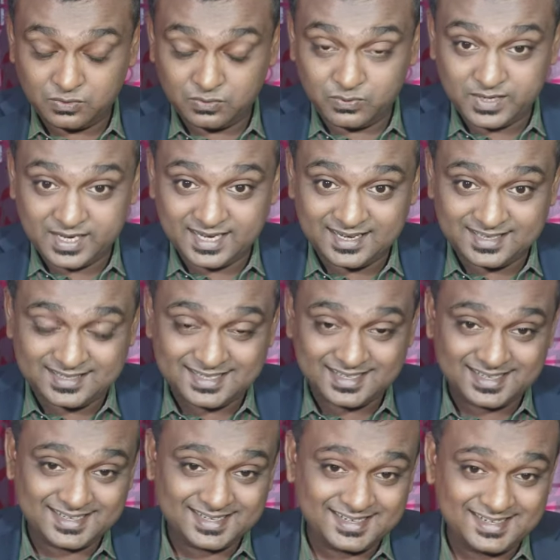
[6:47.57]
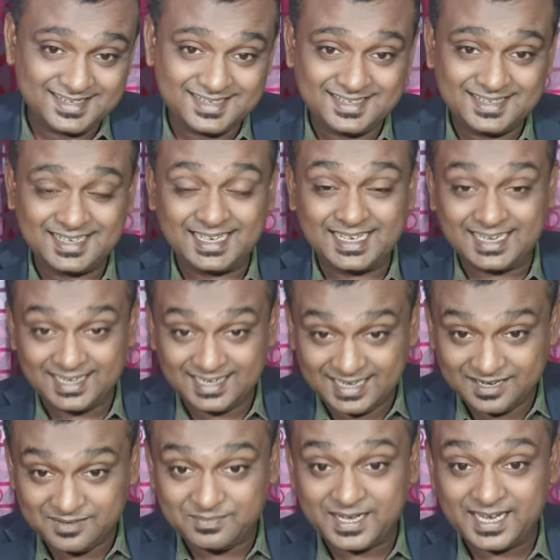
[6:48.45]
Wait a second, I'll
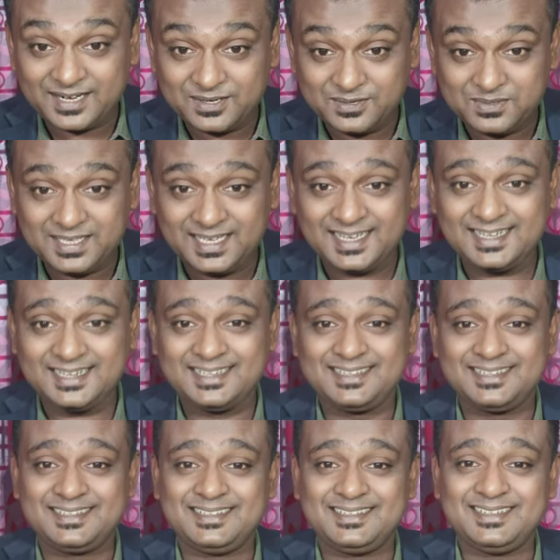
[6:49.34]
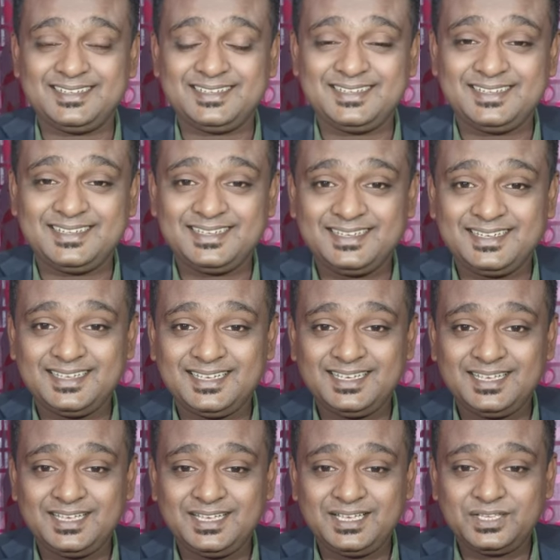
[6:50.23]
get back to that.
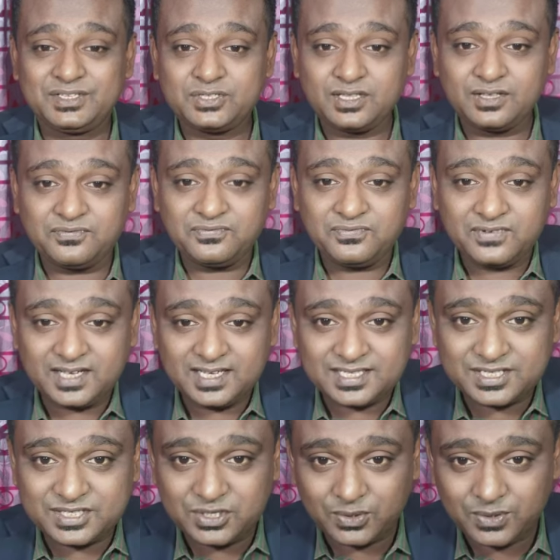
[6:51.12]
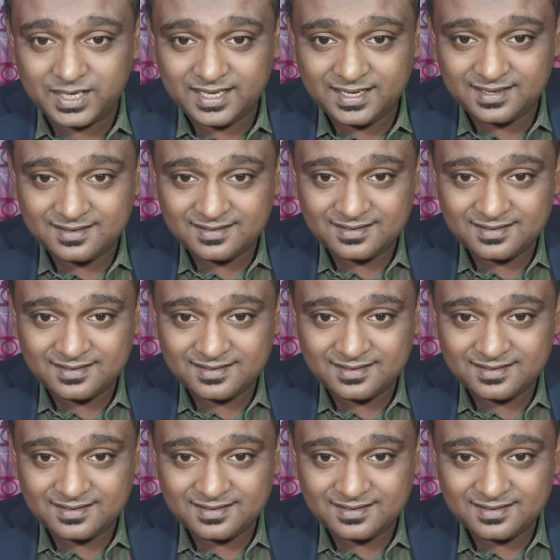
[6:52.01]
So the first story,